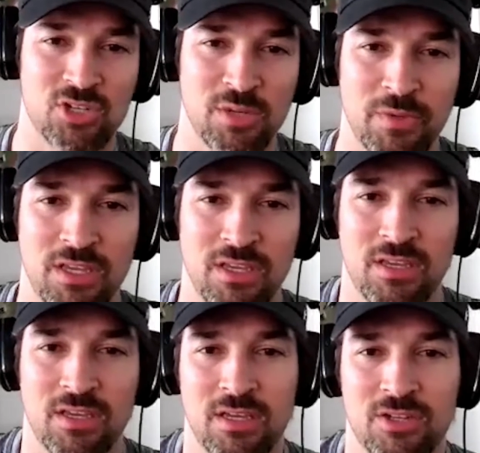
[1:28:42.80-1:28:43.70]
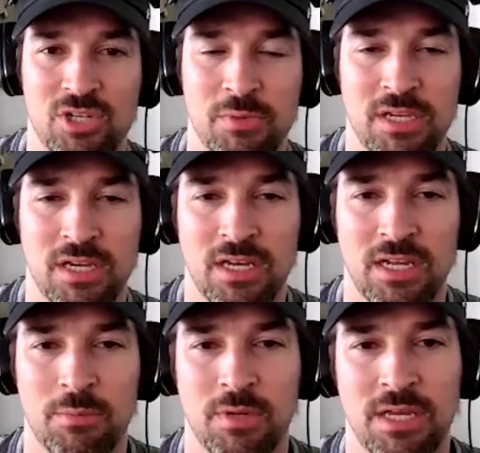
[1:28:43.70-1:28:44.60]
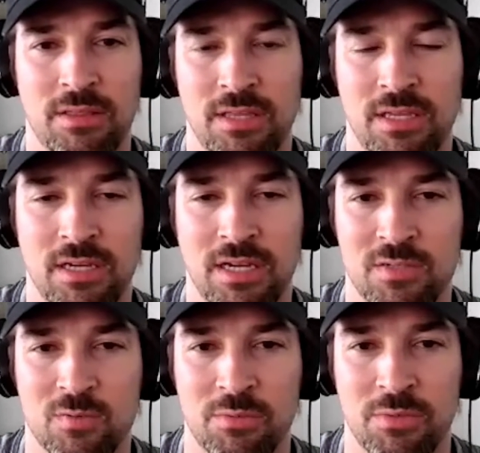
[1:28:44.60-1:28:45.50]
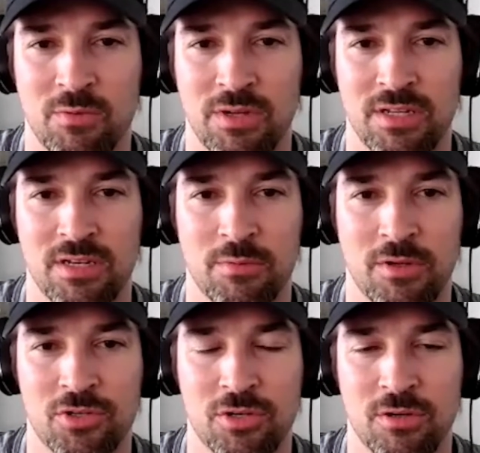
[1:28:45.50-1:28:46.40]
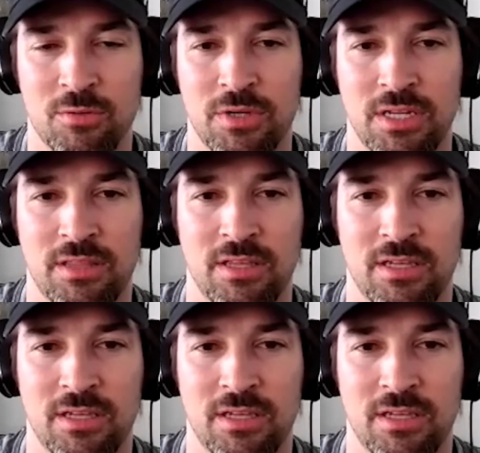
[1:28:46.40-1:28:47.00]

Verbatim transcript: Jimmy got. I think Guy Swan might have read it. I'm not sure, but I think